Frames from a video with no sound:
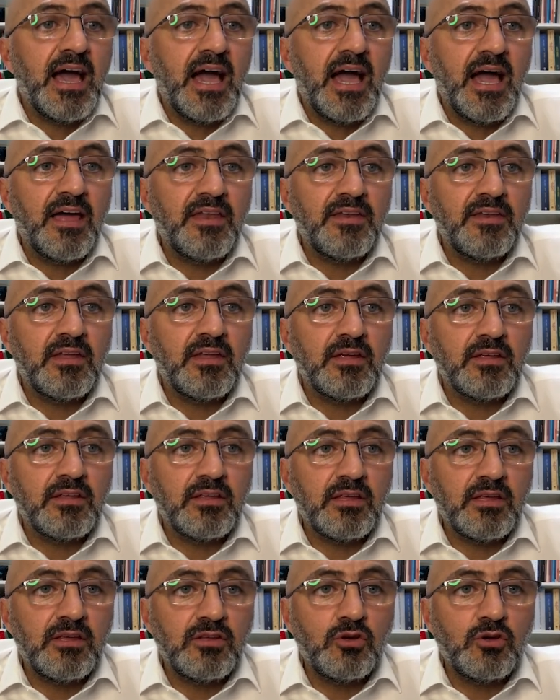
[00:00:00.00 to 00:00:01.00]
And
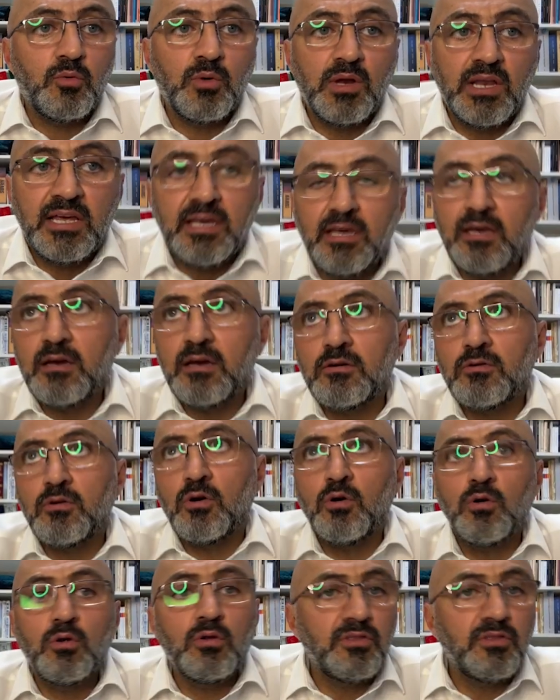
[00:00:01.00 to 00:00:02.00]
you will hear
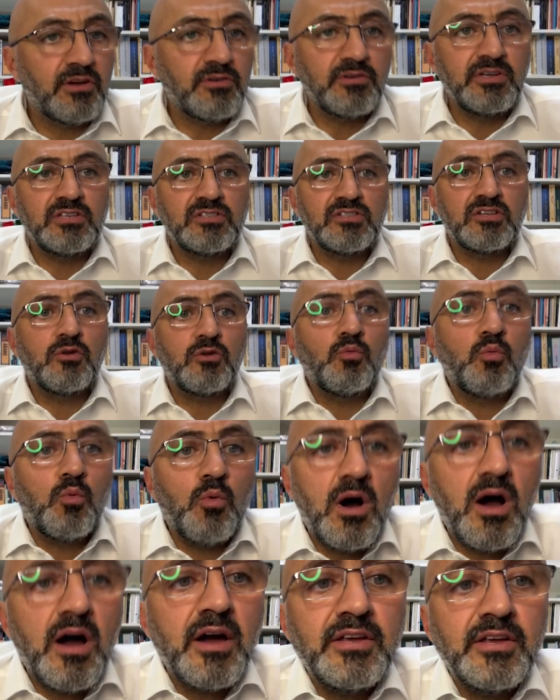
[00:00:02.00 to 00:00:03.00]
all the reason
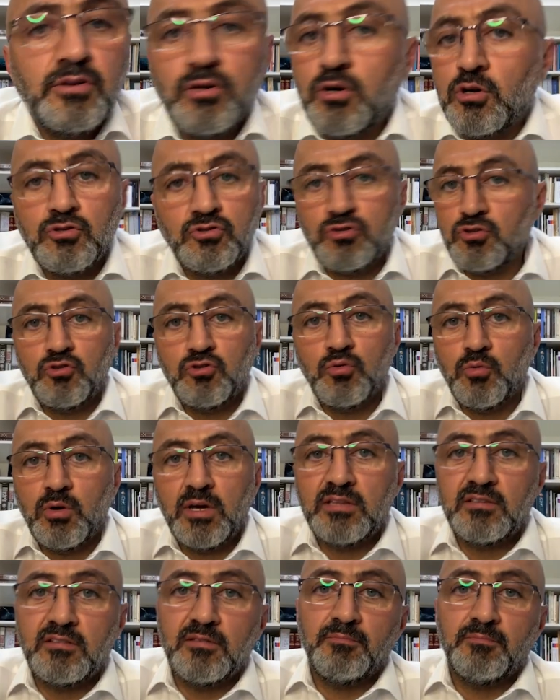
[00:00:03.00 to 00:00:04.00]
why not to do
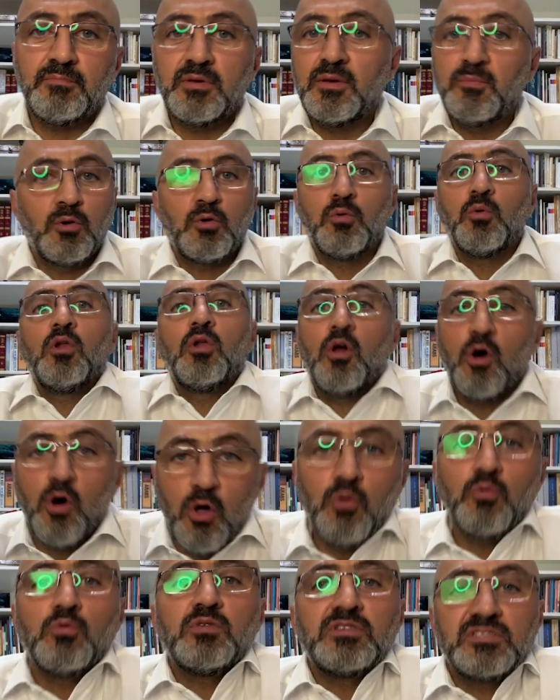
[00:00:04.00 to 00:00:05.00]
it. People will
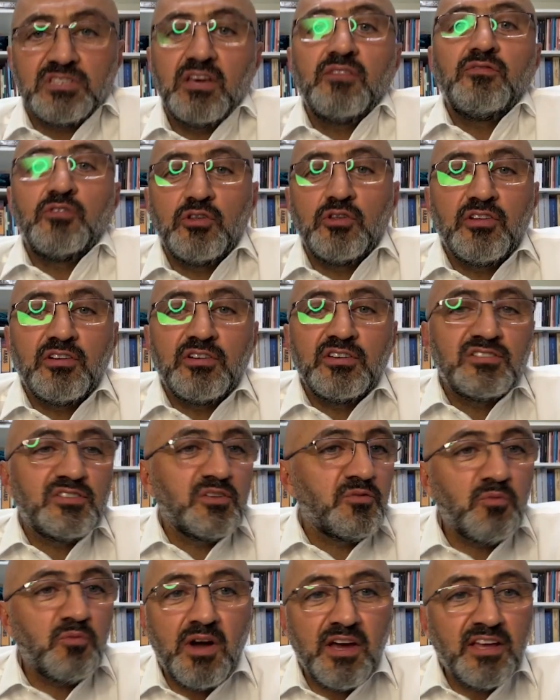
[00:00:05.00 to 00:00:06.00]
always give you the
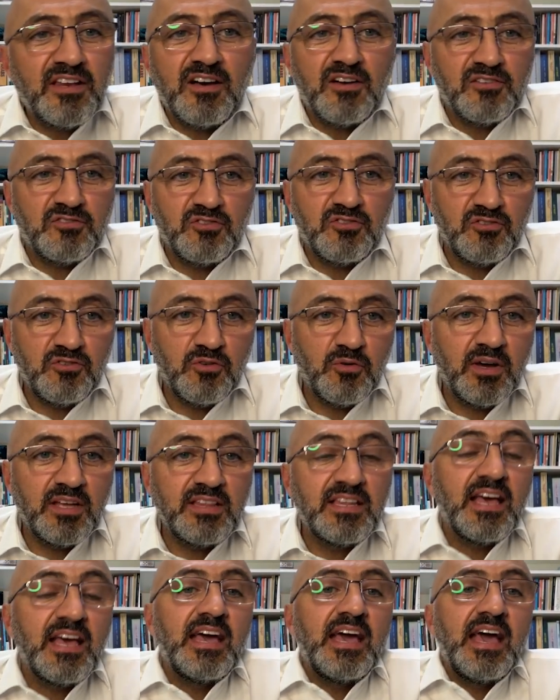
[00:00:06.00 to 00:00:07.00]
reason why not to do it.